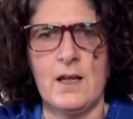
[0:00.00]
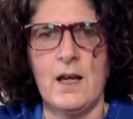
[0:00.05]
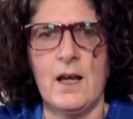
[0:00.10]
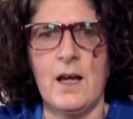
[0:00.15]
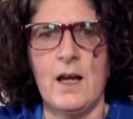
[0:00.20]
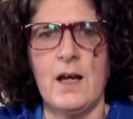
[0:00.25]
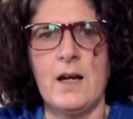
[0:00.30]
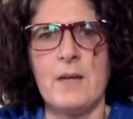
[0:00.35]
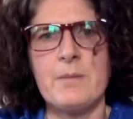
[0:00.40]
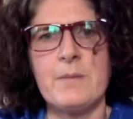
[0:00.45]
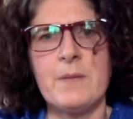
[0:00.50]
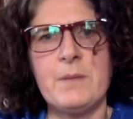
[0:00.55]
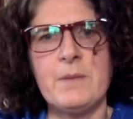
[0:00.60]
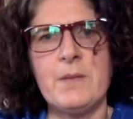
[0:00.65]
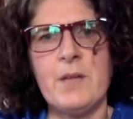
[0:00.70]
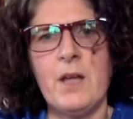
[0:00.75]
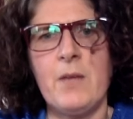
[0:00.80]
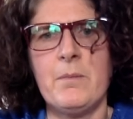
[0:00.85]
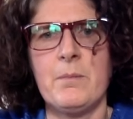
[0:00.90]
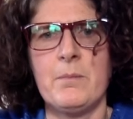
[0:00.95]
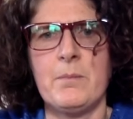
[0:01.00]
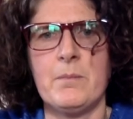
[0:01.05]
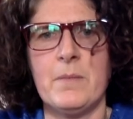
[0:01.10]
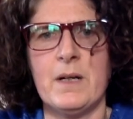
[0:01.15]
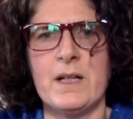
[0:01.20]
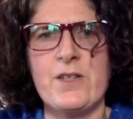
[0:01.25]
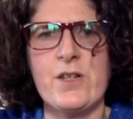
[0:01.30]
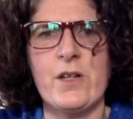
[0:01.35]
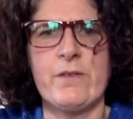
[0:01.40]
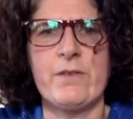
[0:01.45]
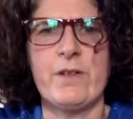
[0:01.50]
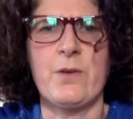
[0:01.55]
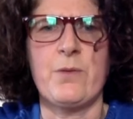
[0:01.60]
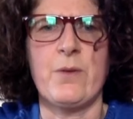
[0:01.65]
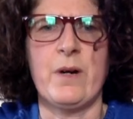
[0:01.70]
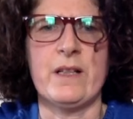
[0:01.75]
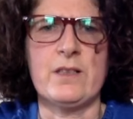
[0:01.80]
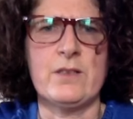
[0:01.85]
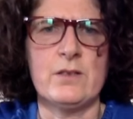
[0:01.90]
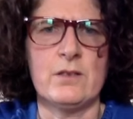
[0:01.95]
I'm not much of a
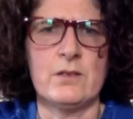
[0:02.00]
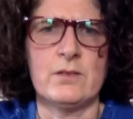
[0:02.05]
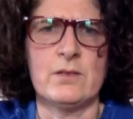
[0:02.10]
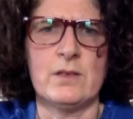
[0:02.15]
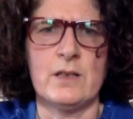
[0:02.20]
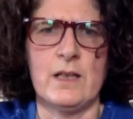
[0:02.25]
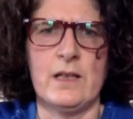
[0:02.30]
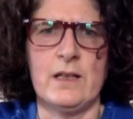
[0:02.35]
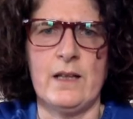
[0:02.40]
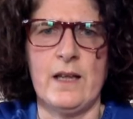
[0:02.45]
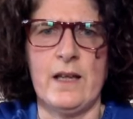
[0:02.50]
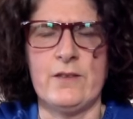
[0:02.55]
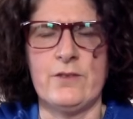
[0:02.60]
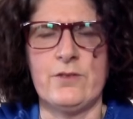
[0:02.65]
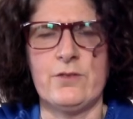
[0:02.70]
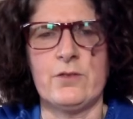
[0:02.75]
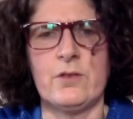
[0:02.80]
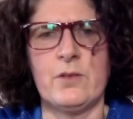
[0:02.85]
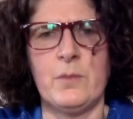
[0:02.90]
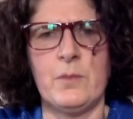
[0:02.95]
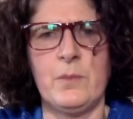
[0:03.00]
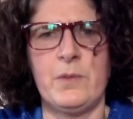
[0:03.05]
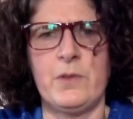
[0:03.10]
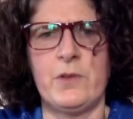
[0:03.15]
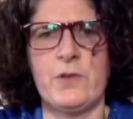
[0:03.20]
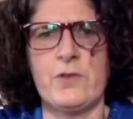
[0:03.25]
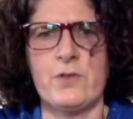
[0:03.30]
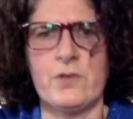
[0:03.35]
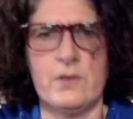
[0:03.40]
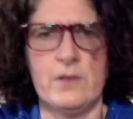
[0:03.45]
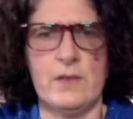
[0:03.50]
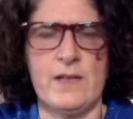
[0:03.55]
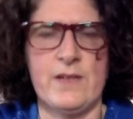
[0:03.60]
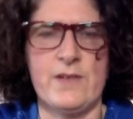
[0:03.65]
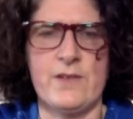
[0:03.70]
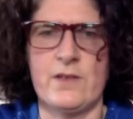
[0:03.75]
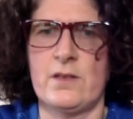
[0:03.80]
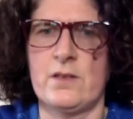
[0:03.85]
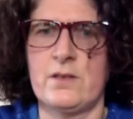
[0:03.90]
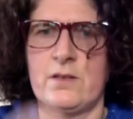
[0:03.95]
question and answer person. I
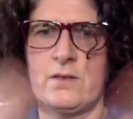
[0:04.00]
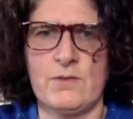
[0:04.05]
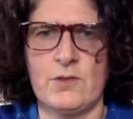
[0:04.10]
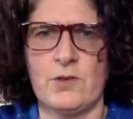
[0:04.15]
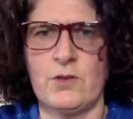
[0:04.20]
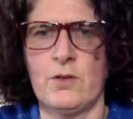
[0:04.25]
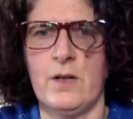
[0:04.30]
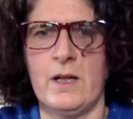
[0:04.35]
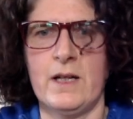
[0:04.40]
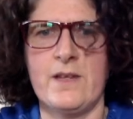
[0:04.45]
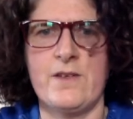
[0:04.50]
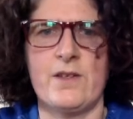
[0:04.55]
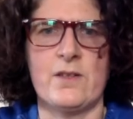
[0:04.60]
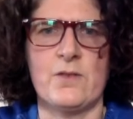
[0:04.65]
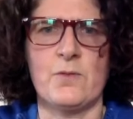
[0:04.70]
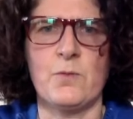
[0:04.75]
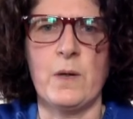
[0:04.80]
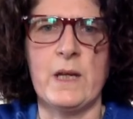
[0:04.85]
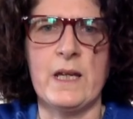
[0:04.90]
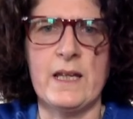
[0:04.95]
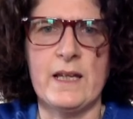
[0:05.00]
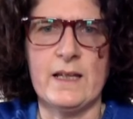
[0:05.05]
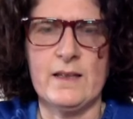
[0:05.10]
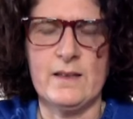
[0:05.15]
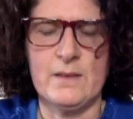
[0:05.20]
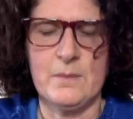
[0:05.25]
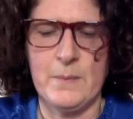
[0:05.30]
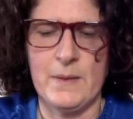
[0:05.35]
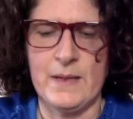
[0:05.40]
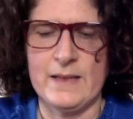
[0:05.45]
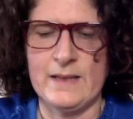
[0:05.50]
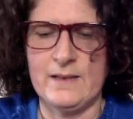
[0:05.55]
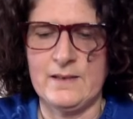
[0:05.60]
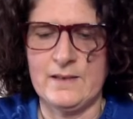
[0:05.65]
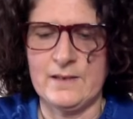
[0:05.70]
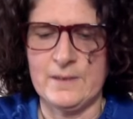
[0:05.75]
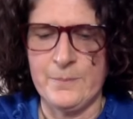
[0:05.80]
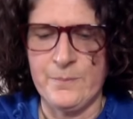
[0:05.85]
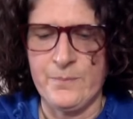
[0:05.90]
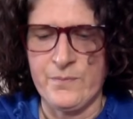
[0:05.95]
just wing it. But
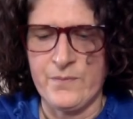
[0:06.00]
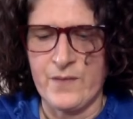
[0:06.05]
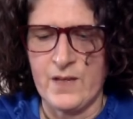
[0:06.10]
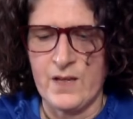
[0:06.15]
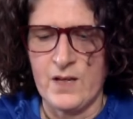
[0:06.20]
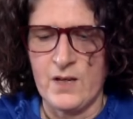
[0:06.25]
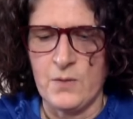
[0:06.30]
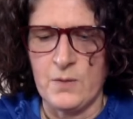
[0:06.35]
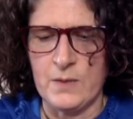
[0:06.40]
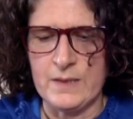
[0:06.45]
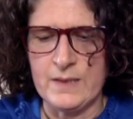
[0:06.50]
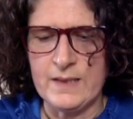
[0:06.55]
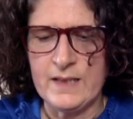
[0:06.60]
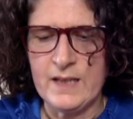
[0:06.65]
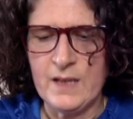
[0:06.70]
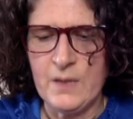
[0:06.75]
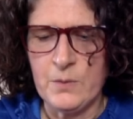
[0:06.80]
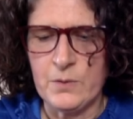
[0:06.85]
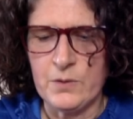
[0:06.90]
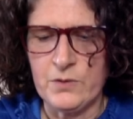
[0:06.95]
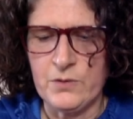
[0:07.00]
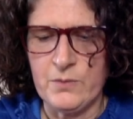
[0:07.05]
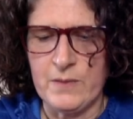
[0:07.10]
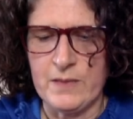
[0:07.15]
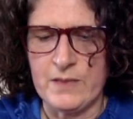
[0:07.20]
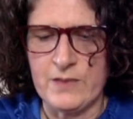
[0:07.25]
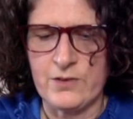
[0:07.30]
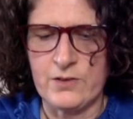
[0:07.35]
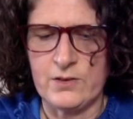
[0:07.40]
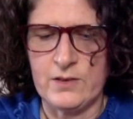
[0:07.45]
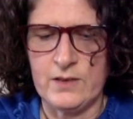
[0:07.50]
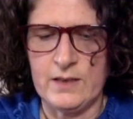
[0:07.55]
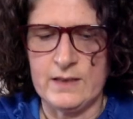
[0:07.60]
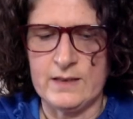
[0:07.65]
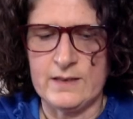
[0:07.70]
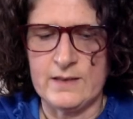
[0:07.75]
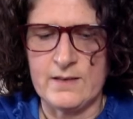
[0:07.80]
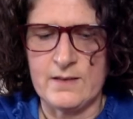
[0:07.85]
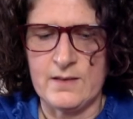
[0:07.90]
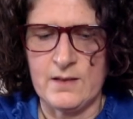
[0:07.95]
one thing I want to mention
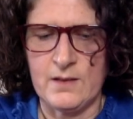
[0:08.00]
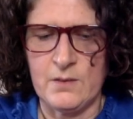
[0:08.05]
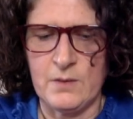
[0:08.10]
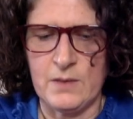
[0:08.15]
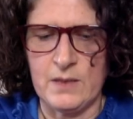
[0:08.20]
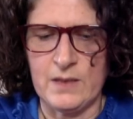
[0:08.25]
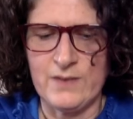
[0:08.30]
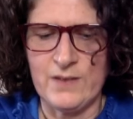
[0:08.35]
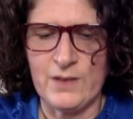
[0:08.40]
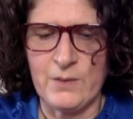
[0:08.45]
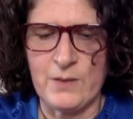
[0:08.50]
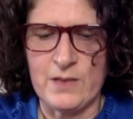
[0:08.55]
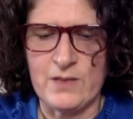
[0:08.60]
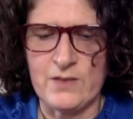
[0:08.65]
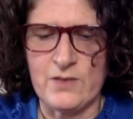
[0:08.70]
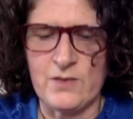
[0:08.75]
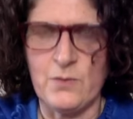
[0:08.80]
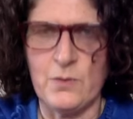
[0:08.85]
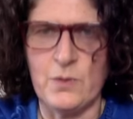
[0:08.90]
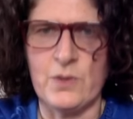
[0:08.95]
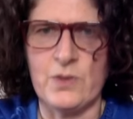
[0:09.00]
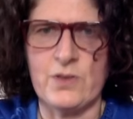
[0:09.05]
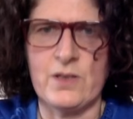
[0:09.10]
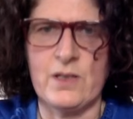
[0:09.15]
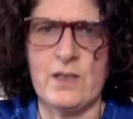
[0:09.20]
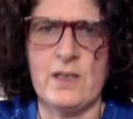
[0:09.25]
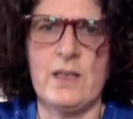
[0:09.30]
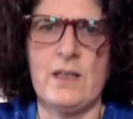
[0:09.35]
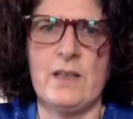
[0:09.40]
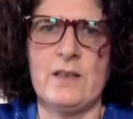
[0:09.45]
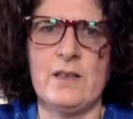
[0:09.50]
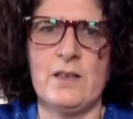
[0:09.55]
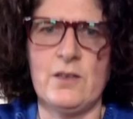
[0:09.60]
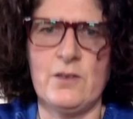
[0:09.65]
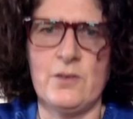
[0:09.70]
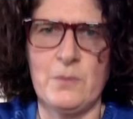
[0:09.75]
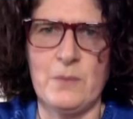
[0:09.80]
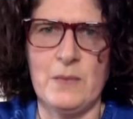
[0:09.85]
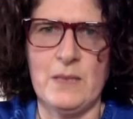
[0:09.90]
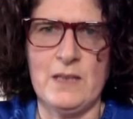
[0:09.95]
is one of the questions was, did
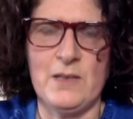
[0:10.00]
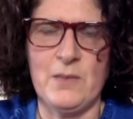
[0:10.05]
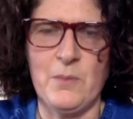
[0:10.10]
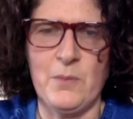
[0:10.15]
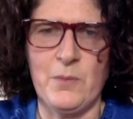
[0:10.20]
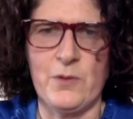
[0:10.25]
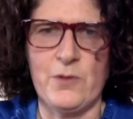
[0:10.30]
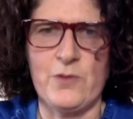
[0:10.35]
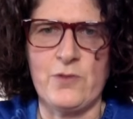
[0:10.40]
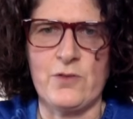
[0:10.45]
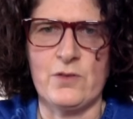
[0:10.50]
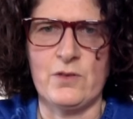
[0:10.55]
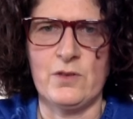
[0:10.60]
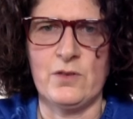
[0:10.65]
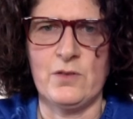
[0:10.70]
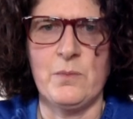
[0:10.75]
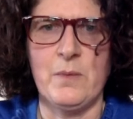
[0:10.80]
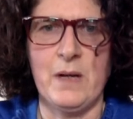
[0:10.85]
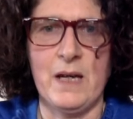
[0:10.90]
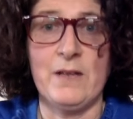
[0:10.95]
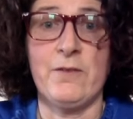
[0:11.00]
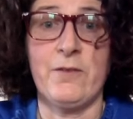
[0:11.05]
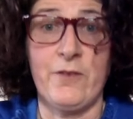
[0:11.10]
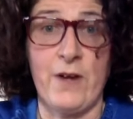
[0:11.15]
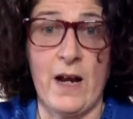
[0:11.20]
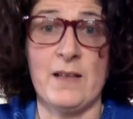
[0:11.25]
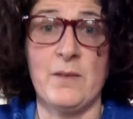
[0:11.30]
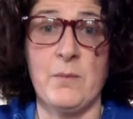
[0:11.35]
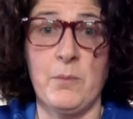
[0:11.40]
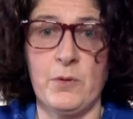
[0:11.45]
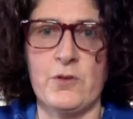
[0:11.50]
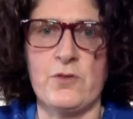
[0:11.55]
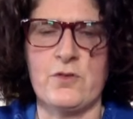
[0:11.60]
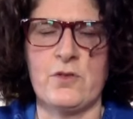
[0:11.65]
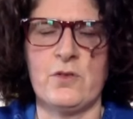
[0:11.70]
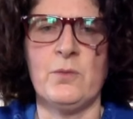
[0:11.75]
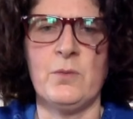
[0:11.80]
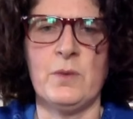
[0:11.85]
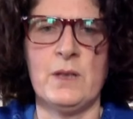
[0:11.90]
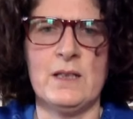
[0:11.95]
you meet in person? Did you make friend in
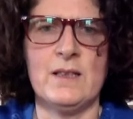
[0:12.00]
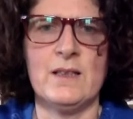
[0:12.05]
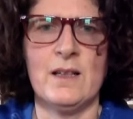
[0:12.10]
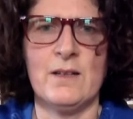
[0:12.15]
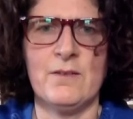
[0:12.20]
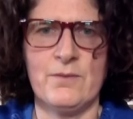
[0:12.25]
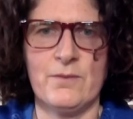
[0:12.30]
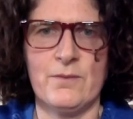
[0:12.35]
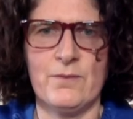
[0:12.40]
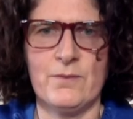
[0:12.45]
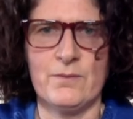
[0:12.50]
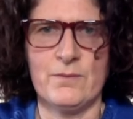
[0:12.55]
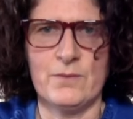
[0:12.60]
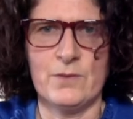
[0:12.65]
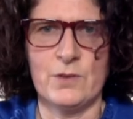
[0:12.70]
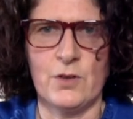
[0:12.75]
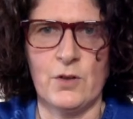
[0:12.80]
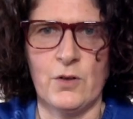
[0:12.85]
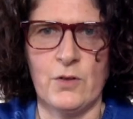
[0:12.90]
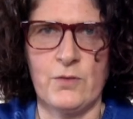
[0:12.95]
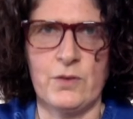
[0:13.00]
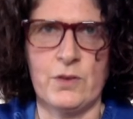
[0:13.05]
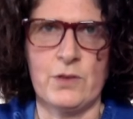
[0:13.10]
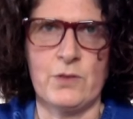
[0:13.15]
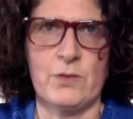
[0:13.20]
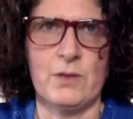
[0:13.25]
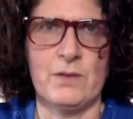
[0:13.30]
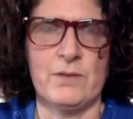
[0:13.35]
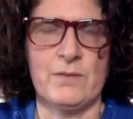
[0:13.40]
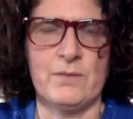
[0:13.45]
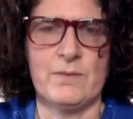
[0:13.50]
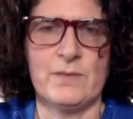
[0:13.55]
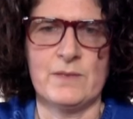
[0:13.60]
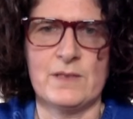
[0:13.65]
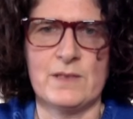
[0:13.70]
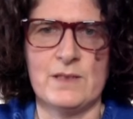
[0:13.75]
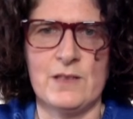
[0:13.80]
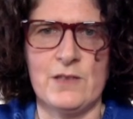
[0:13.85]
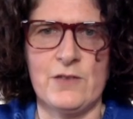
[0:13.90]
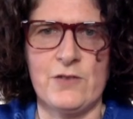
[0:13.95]
person with the virtual
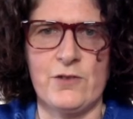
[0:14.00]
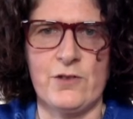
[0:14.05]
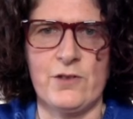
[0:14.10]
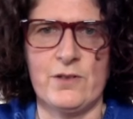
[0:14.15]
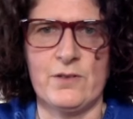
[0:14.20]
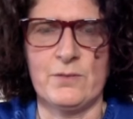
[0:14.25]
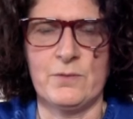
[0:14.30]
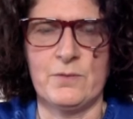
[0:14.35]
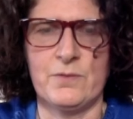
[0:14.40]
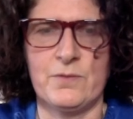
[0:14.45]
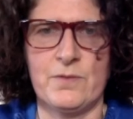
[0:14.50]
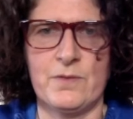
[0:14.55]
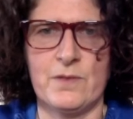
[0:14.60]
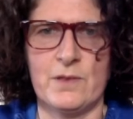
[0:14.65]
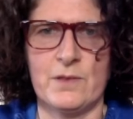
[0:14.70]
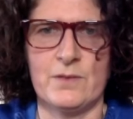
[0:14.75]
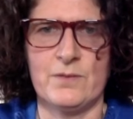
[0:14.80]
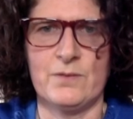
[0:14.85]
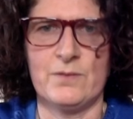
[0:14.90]
stitcher, or